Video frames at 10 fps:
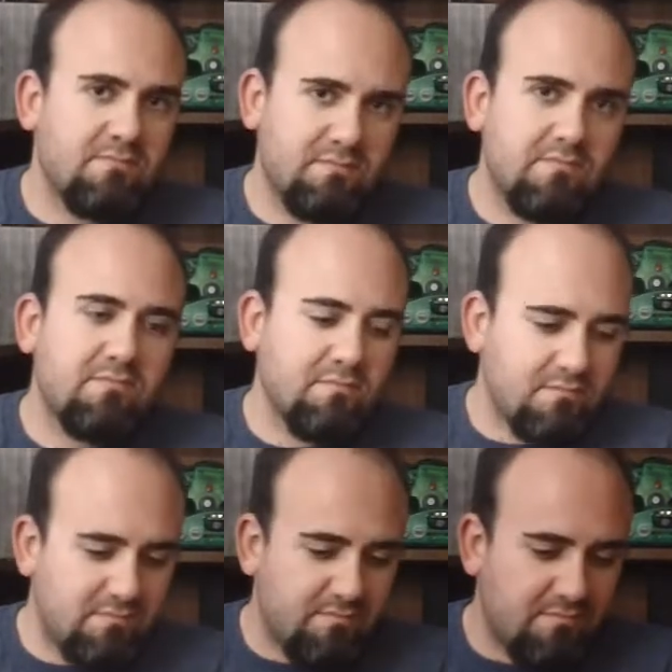
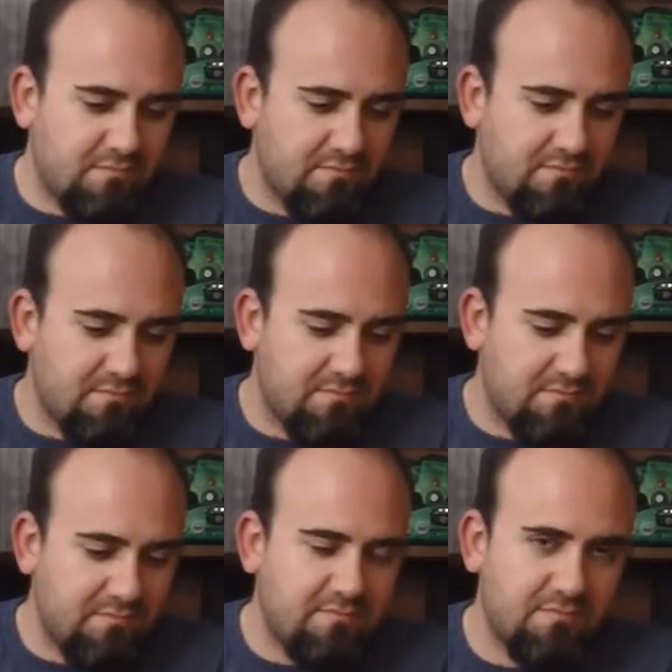
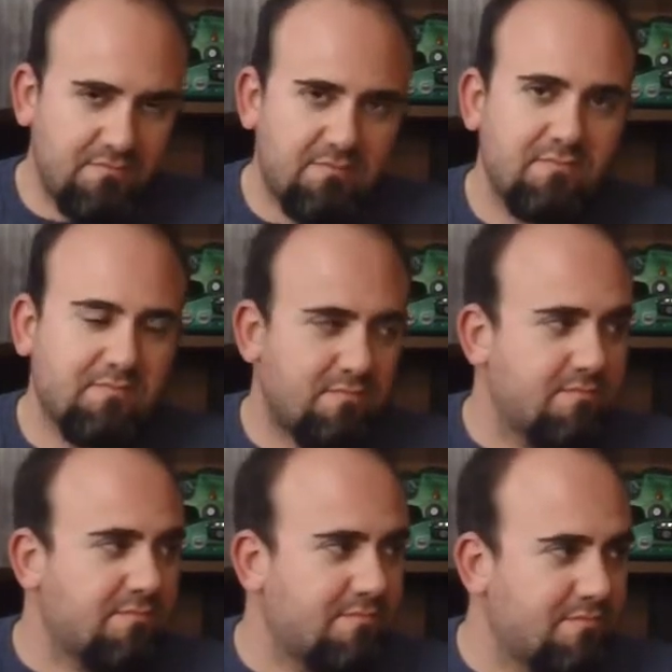
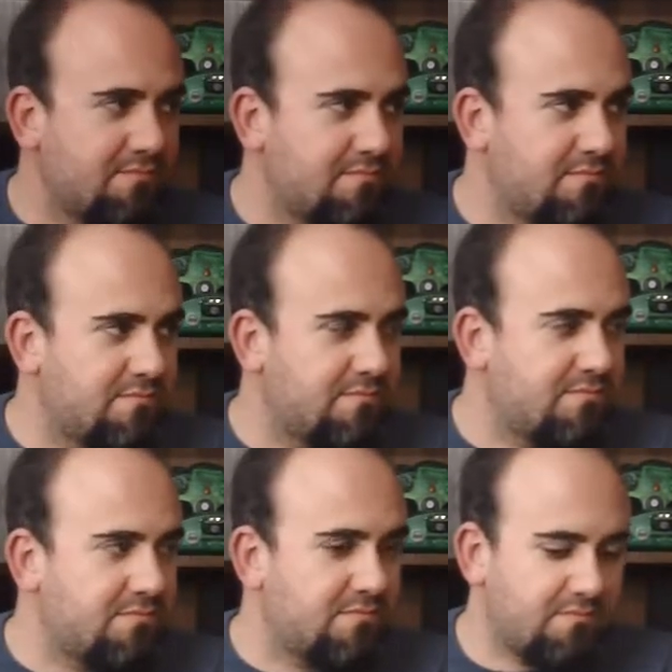
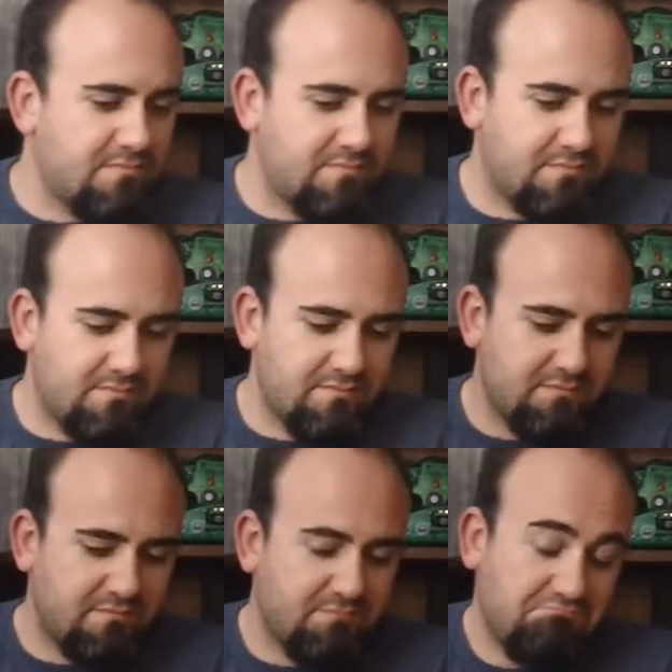
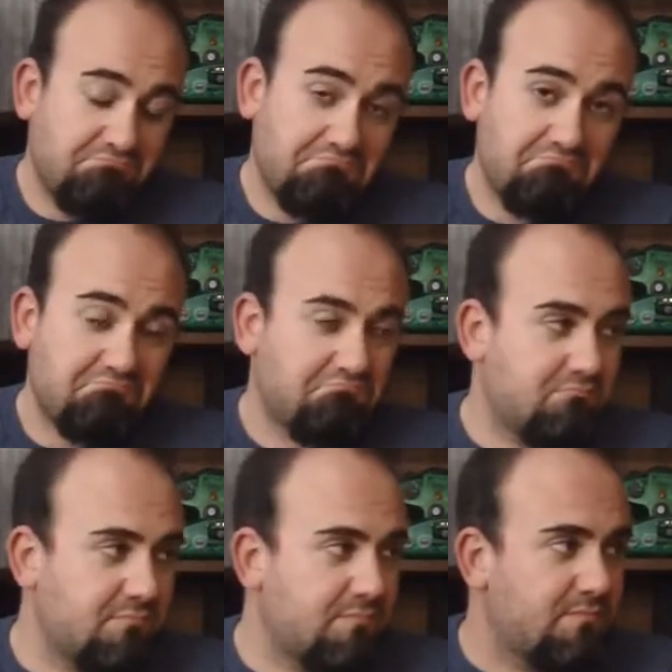
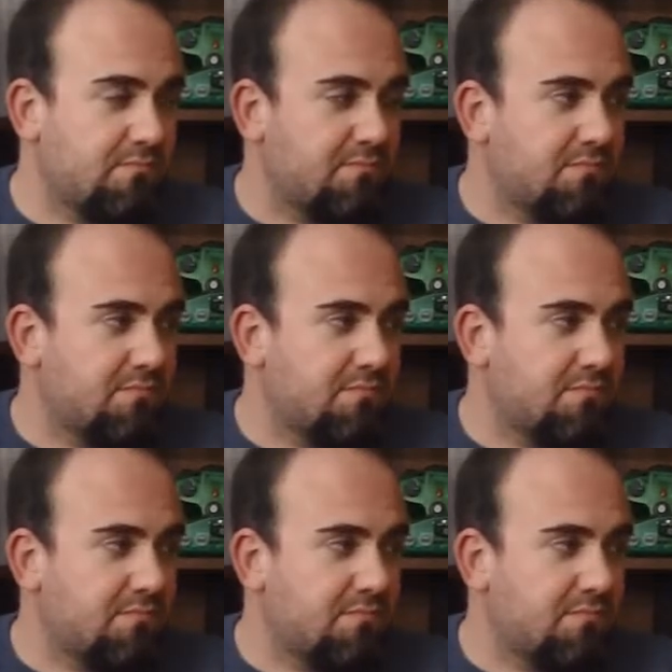(not speaking)